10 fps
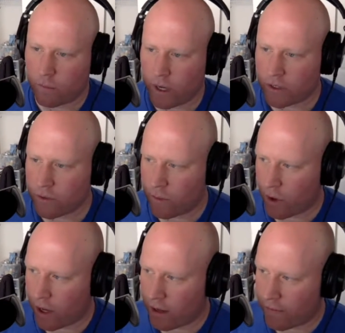Rails Remote
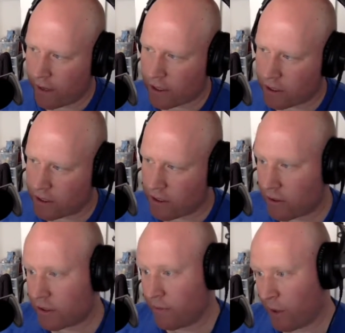Conf actually
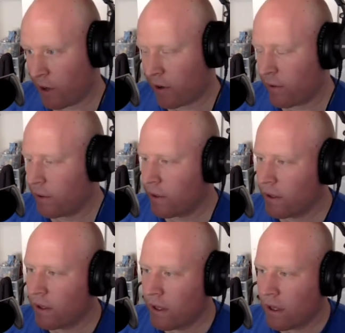starts tomorrow.
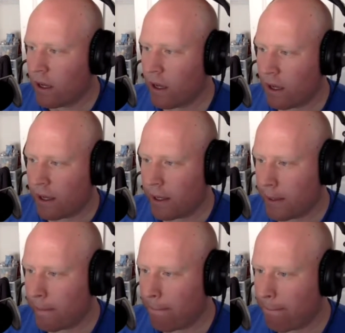
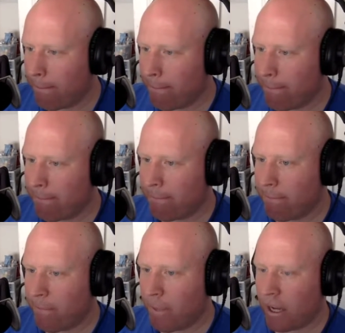
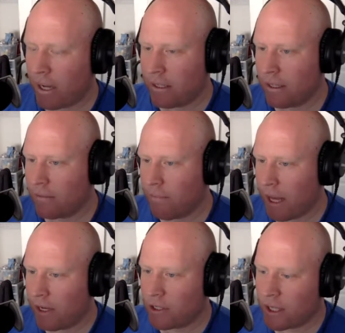But I did
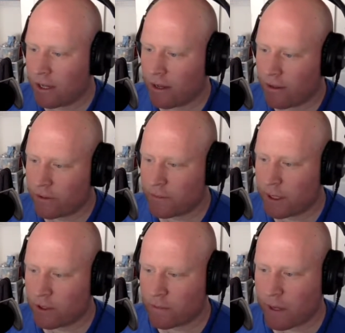manage to get all of the
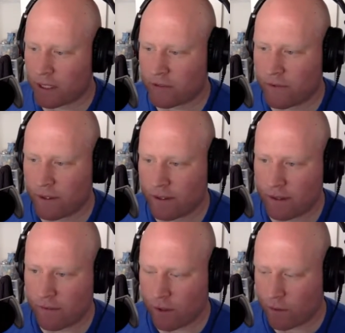speaker spots filled,
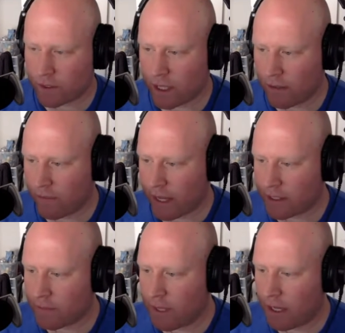even though it was kind of last
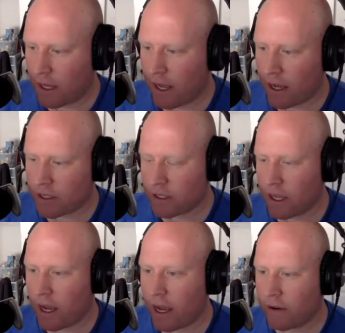minute. I actually
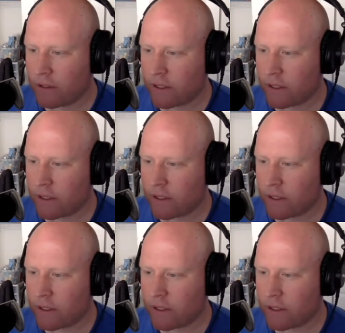hired